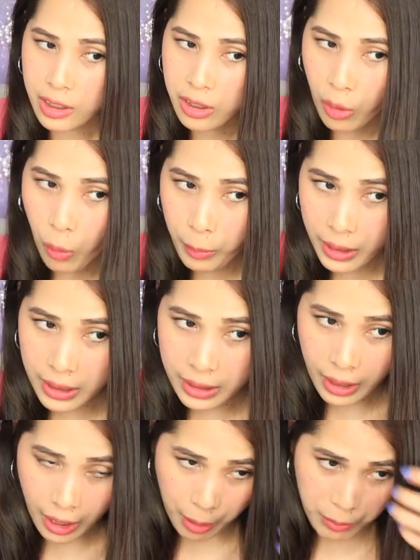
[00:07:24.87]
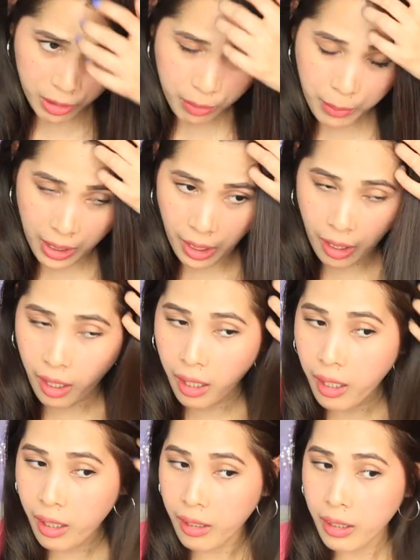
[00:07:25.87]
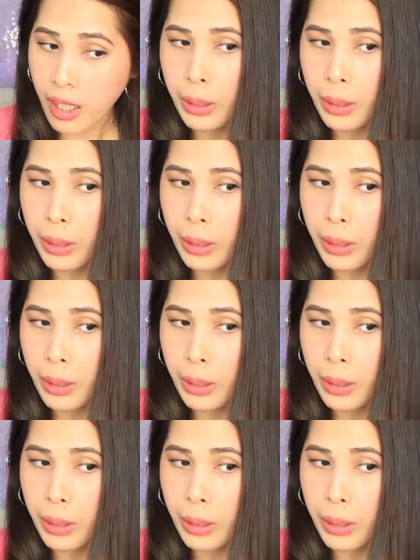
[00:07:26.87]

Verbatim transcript: so many times on my hair.